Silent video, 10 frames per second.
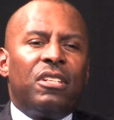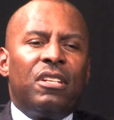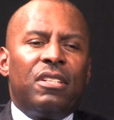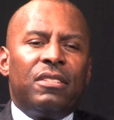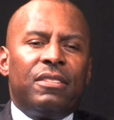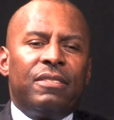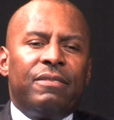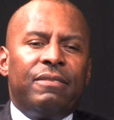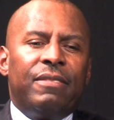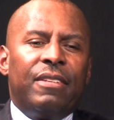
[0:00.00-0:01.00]

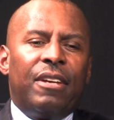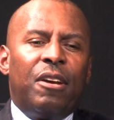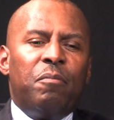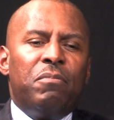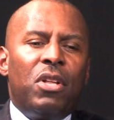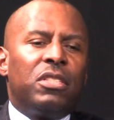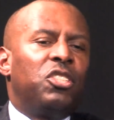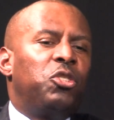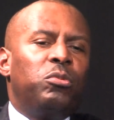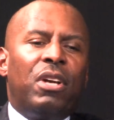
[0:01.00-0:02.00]
a
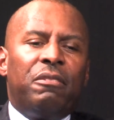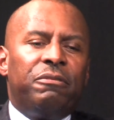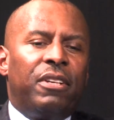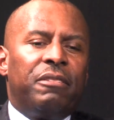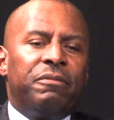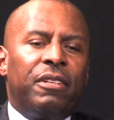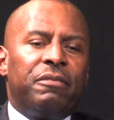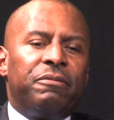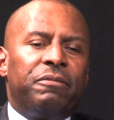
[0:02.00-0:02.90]
multitude of